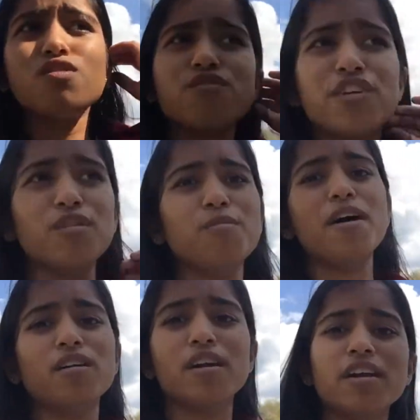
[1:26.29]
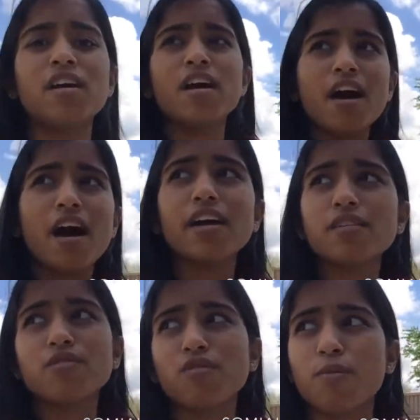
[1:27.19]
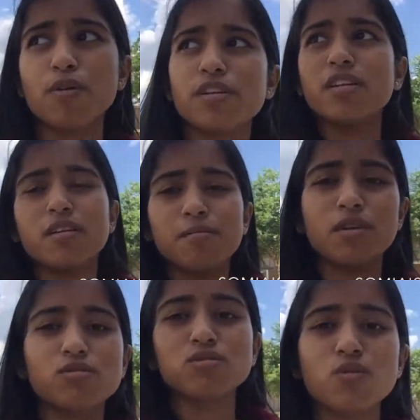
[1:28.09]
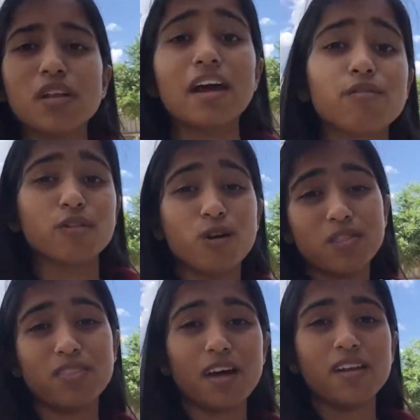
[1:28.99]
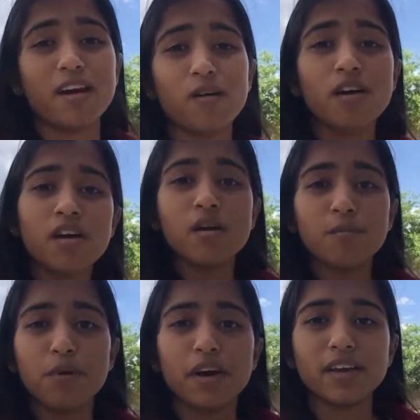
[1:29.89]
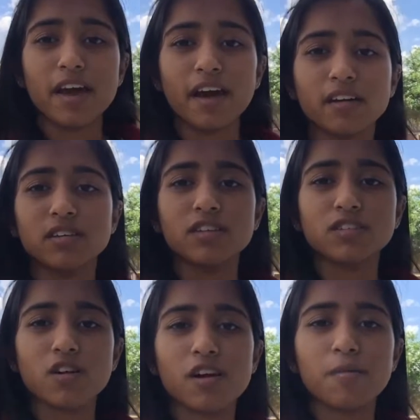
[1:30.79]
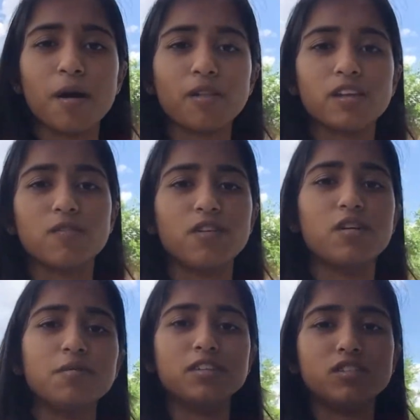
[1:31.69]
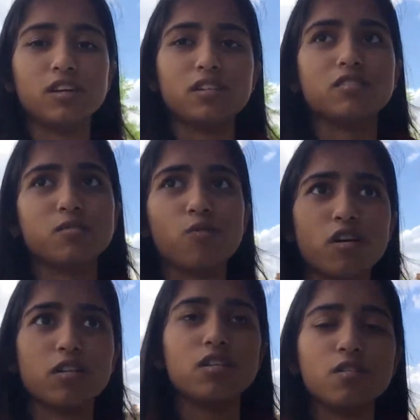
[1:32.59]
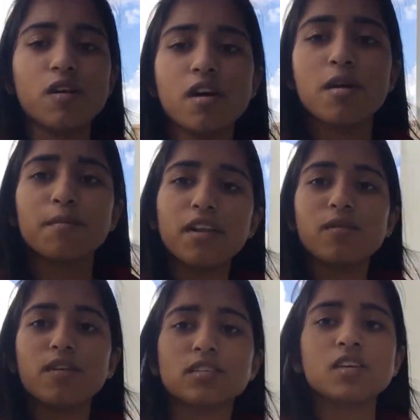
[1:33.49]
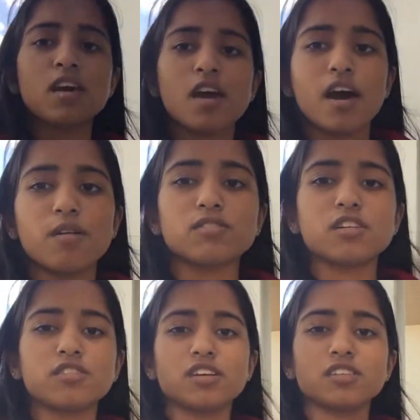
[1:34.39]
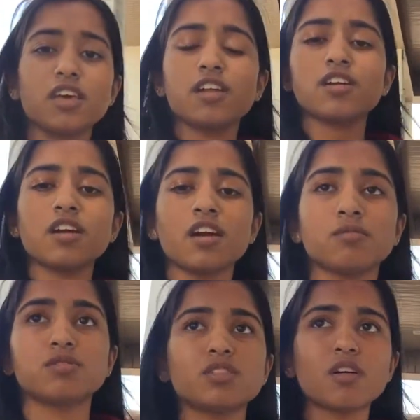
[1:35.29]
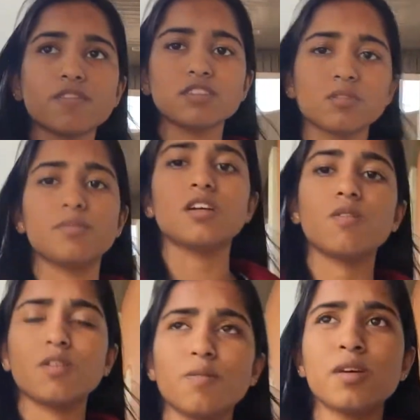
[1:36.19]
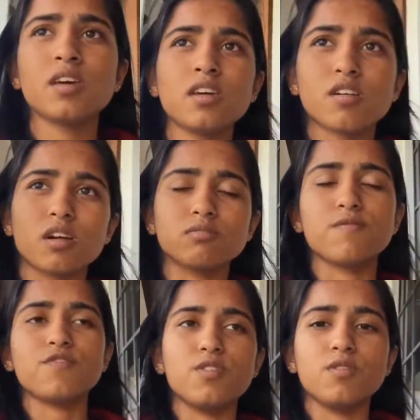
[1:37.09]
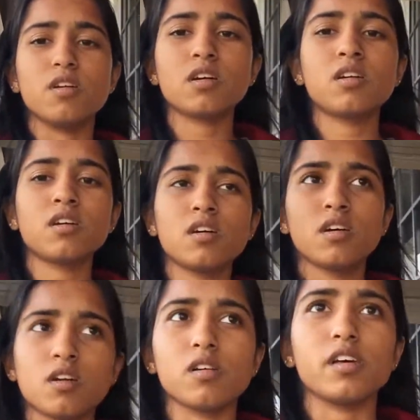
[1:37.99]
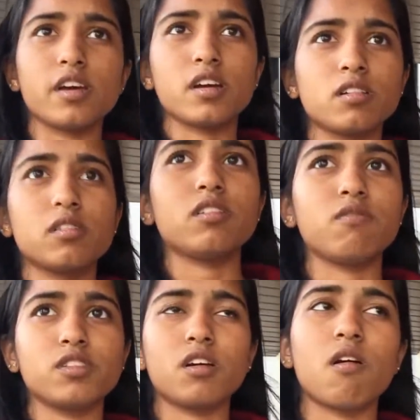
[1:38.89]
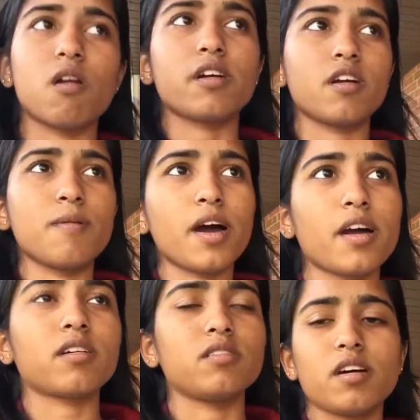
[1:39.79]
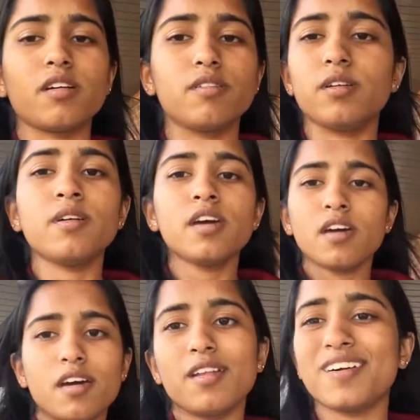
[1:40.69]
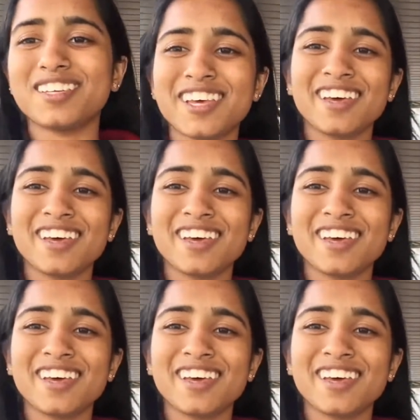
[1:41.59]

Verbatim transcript: you feel better. And I never reported it in middle school and I regret that now. But yeah, and sorry about like the video being shaky because I'm walking too. But anyways, I will talk to you guys later. I'm starving, so I'm gonna go home, grab some food, or like leave with the car and go back. I don't know. Anyways,